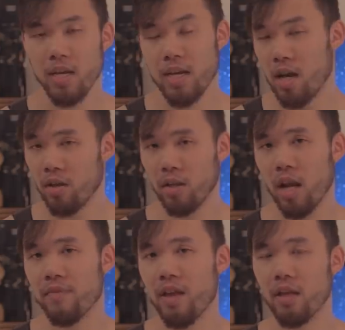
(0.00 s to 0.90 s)
Now, a
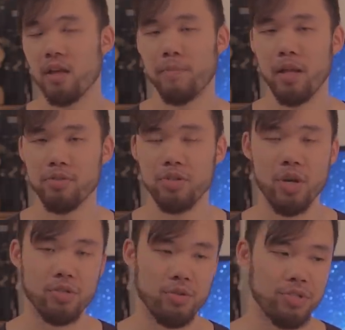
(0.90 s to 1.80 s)
lot of alien apologists
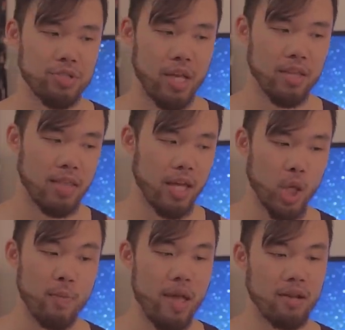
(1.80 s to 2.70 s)
also state that
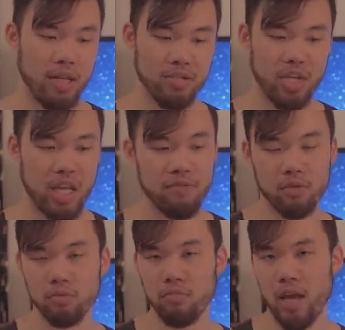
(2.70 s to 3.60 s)
humanity is
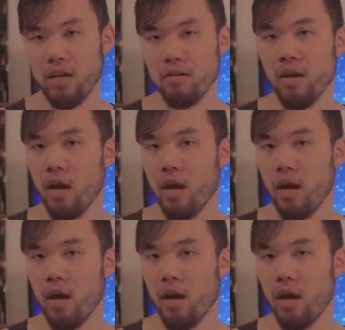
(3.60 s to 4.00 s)
evil and